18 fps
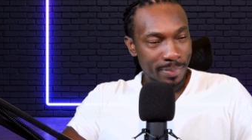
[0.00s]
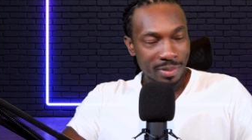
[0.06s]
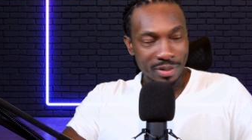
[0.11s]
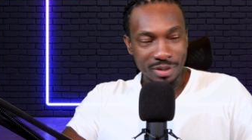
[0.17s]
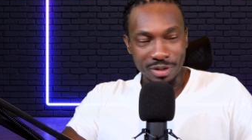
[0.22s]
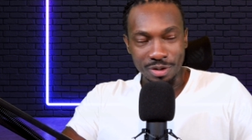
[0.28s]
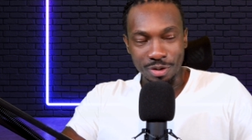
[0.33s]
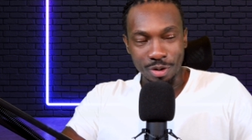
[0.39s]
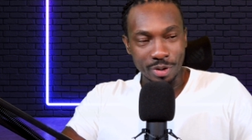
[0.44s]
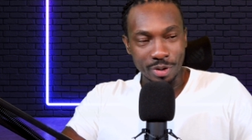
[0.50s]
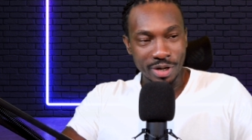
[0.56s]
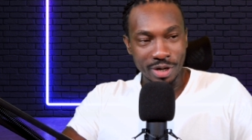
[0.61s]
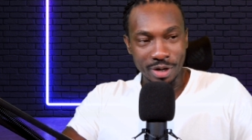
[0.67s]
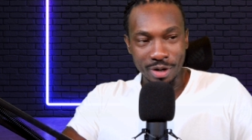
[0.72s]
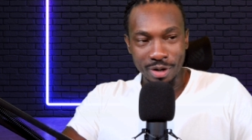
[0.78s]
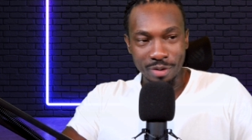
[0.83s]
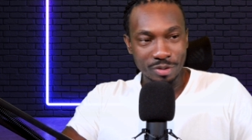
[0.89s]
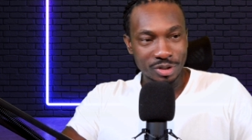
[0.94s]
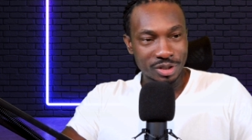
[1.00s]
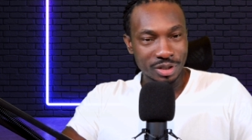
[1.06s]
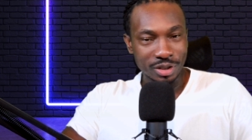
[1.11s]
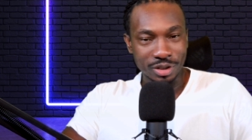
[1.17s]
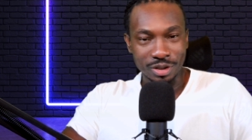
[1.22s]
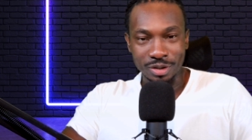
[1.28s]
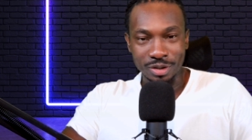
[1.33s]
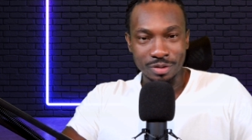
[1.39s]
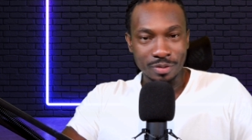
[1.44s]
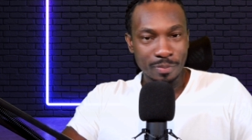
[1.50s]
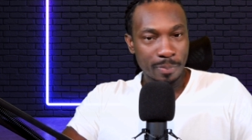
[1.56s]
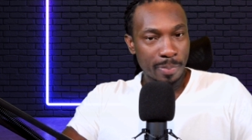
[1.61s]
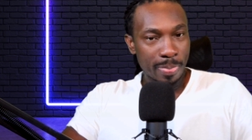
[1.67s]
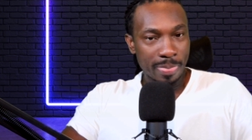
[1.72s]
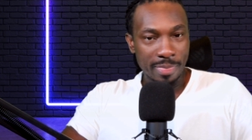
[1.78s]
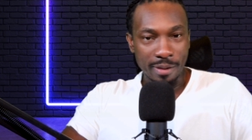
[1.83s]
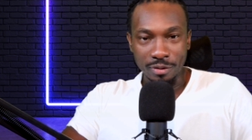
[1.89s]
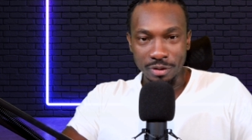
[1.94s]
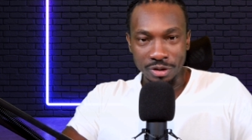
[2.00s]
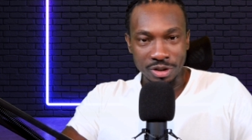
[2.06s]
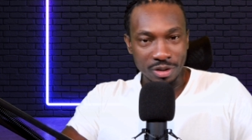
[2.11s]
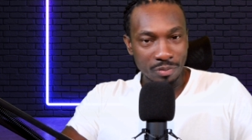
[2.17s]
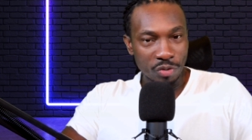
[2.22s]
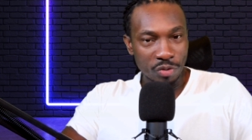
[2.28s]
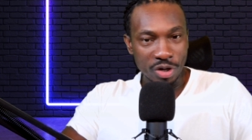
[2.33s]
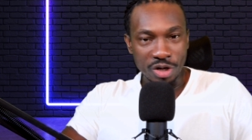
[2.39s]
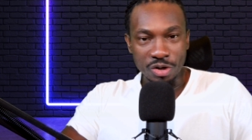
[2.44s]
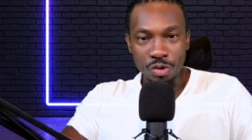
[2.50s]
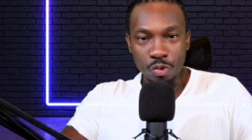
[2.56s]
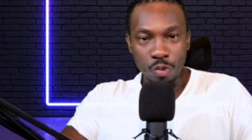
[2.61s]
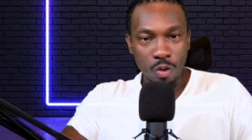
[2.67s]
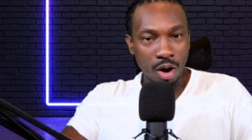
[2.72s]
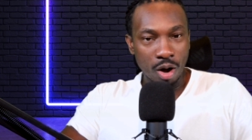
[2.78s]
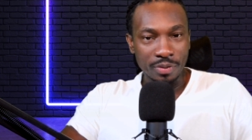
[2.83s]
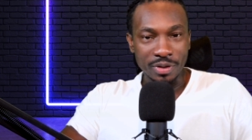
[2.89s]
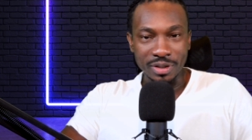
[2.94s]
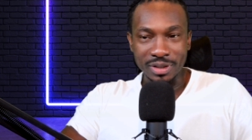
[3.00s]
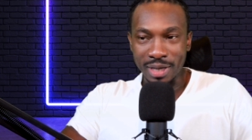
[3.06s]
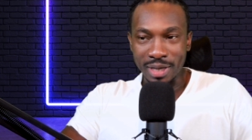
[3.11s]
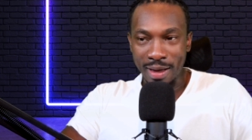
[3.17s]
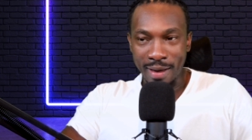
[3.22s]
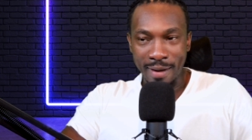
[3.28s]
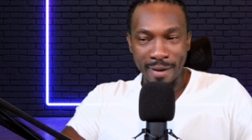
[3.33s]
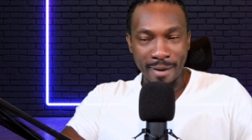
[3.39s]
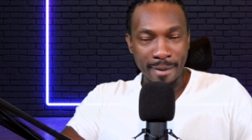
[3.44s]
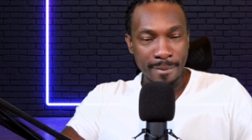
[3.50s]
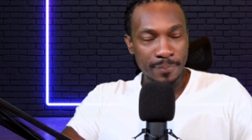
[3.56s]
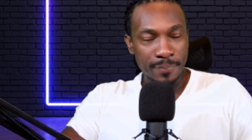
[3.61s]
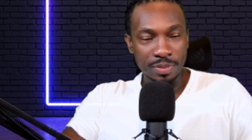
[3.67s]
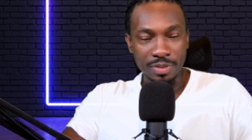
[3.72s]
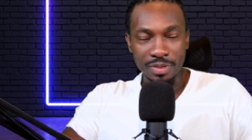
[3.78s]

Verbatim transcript: You know, here it was just someone new all the time.